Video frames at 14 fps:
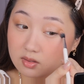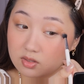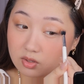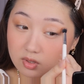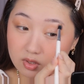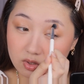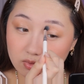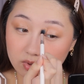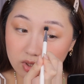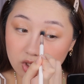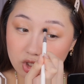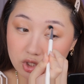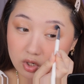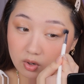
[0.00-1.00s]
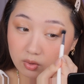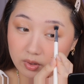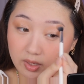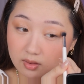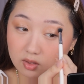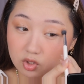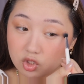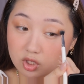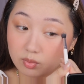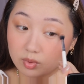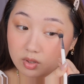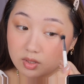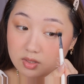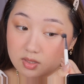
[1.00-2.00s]
so it didn't really show like the
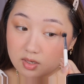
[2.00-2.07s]
shimmer and